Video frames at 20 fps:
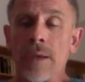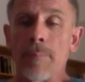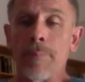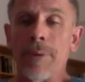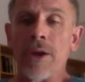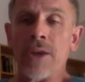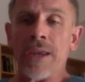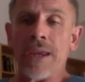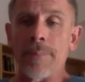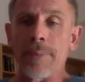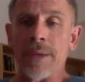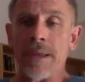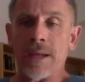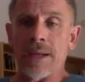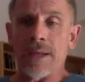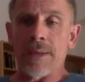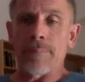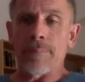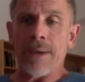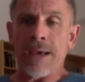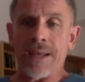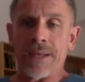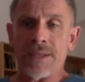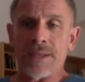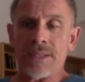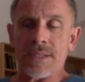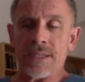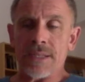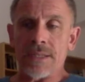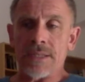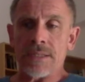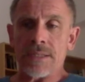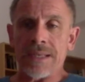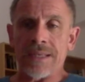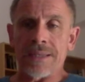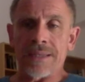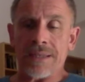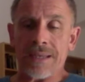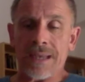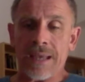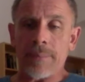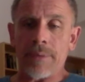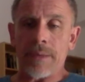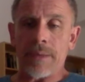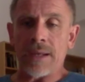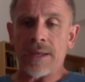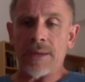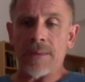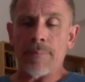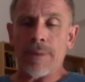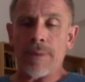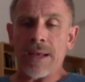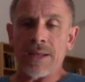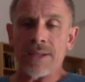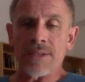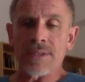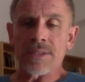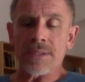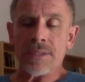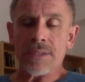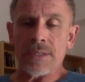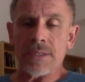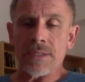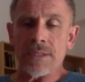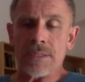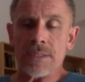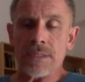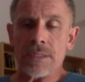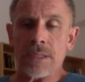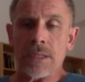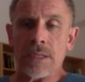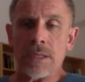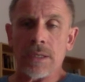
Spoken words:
biochemical imbalances and chemical imbalances,